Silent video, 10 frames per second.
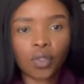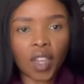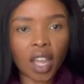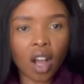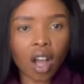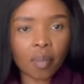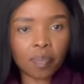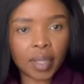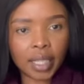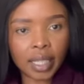they are
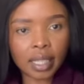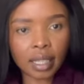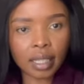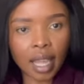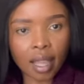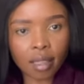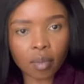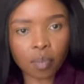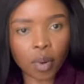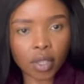pleated at the
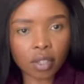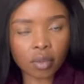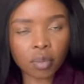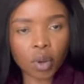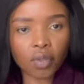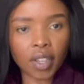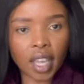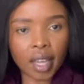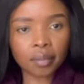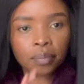bottom over
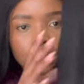here.